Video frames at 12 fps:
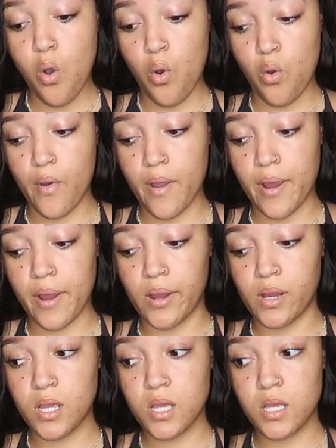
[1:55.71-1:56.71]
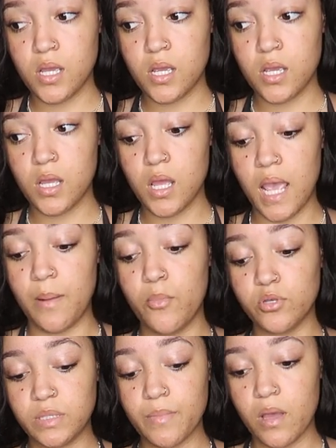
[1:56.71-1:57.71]
or, and
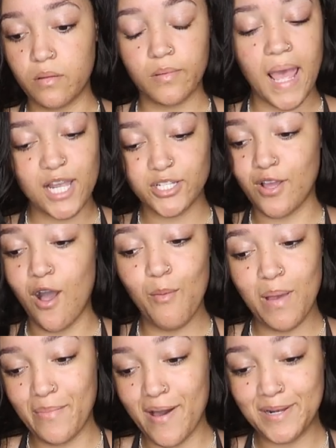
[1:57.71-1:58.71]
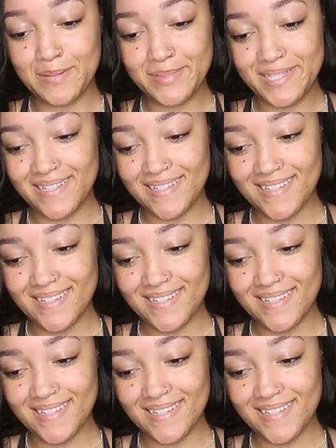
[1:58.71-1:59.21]
most of my, actually all my bottoms